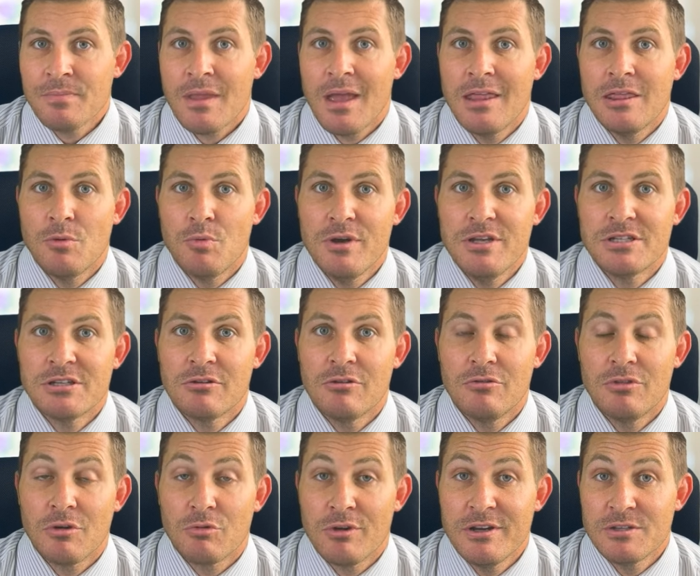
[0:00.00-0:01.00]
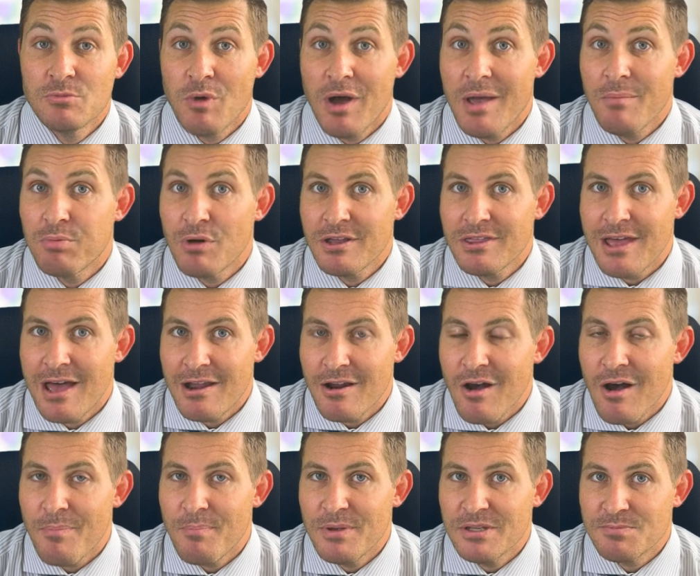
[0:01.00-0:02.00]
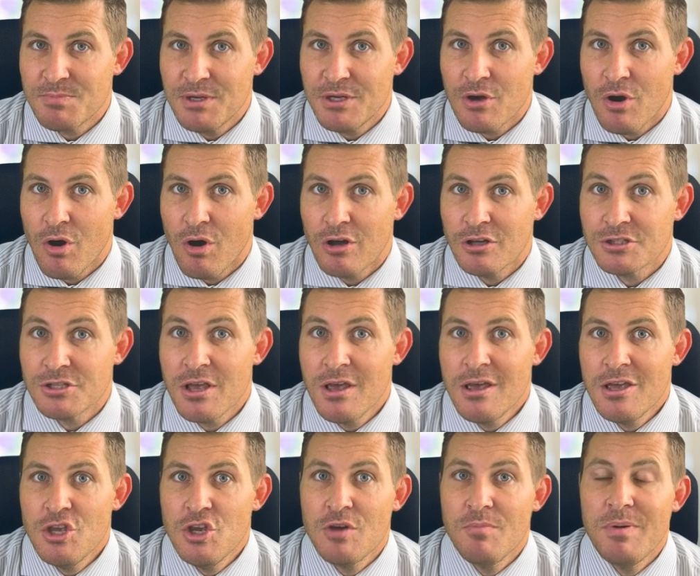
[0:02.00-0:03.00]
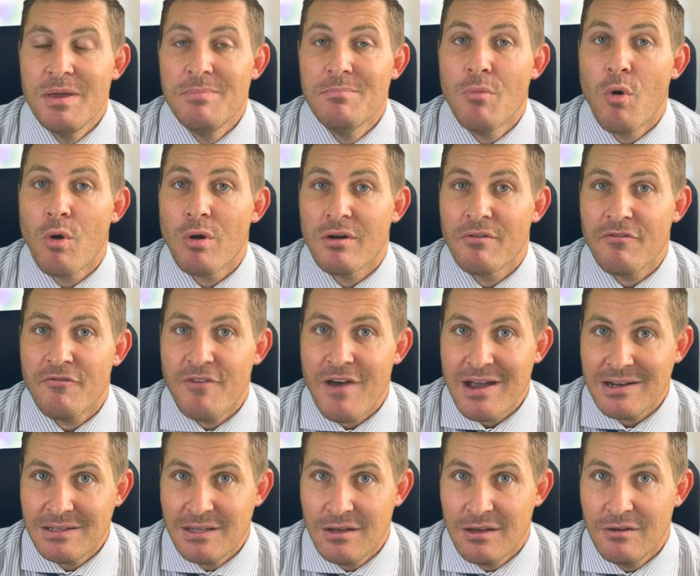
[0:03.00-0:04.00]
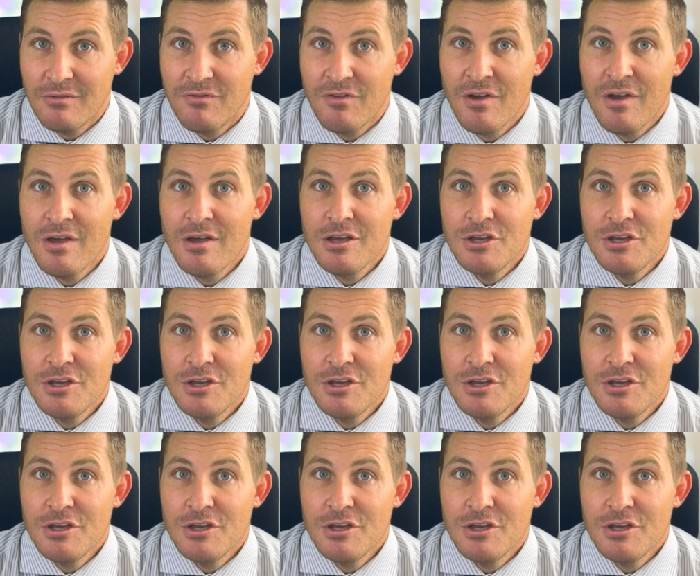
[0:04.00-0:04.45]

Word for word: And the reason, the reason why I bring that up is because you could be more effective